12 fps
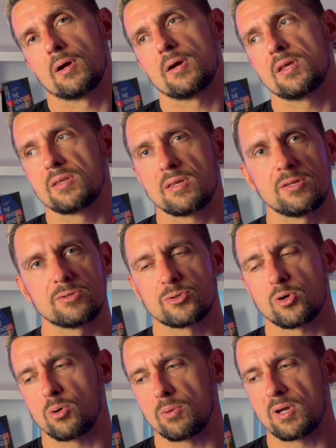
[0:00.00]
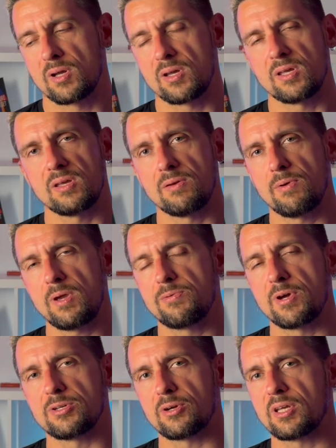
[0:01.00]
In score, if
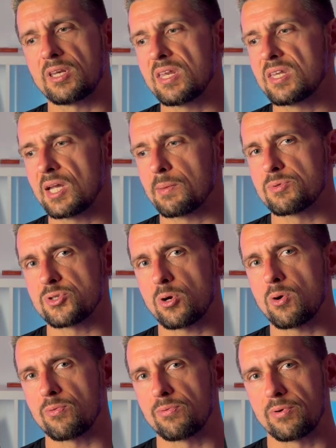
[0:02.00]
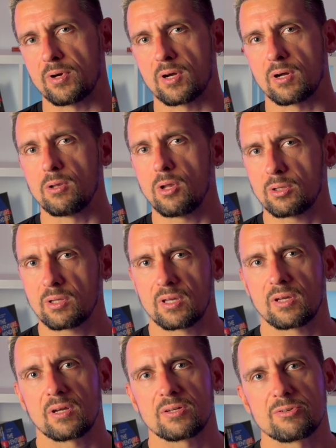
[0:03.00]
you're talking in terms of long
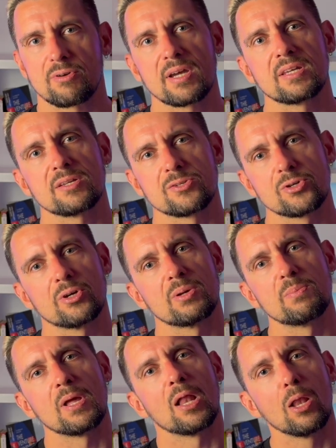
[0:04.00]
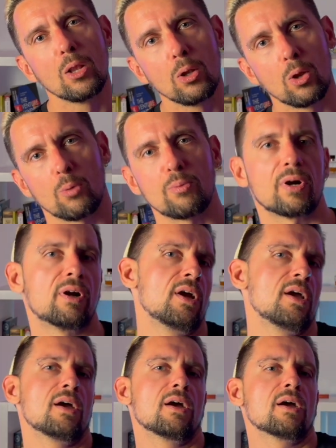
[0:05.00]
trade, it's going to be a lower
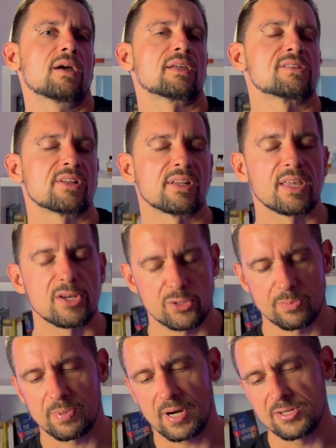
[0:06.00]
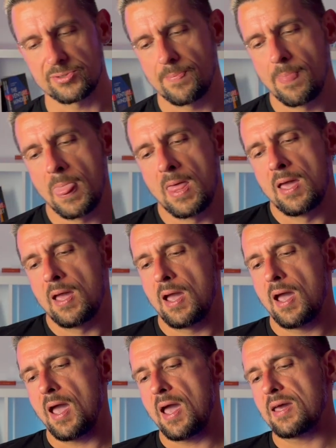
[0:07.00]
consolidation price.
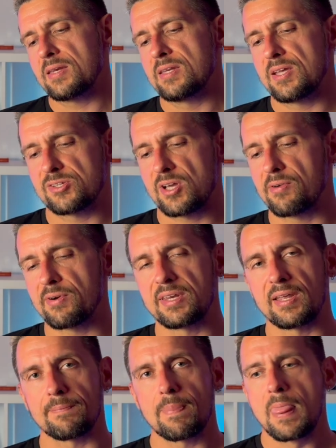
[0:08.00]
And that's how I done.